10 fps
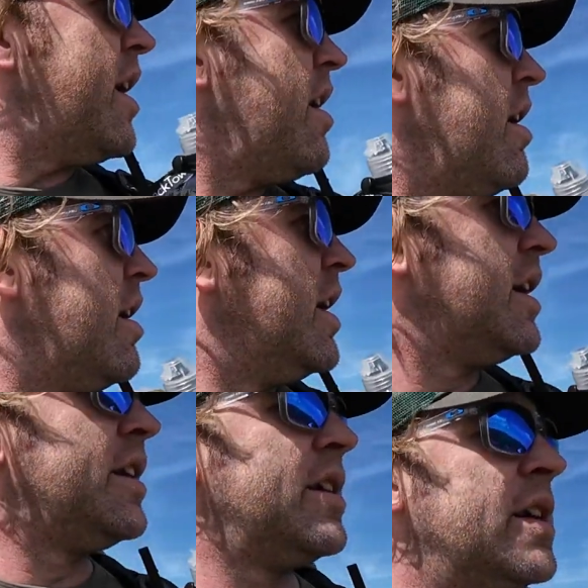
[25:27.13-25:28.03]
are
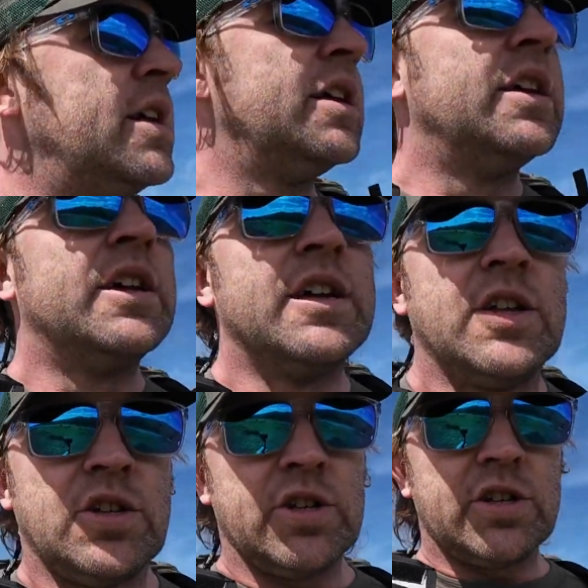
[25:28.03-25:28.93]

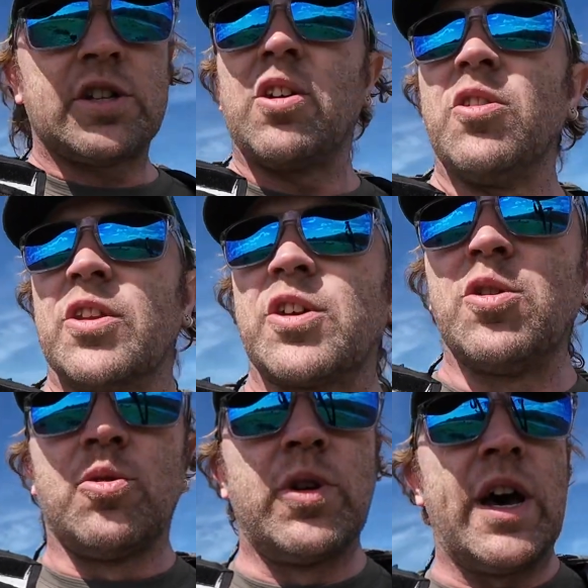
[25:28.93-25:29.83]
just on the
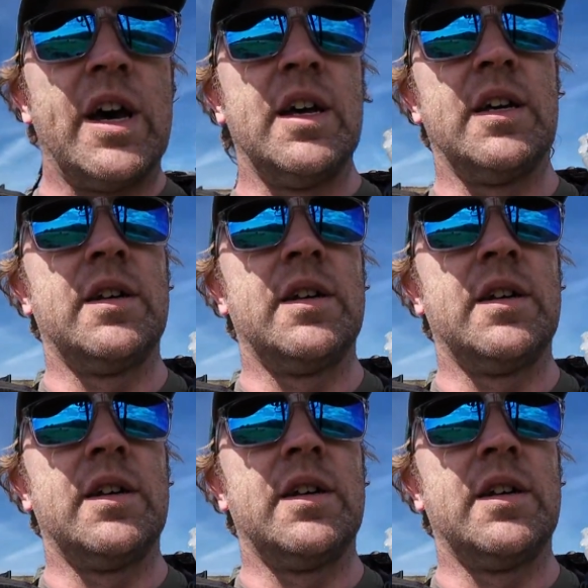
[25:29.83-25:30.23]
corner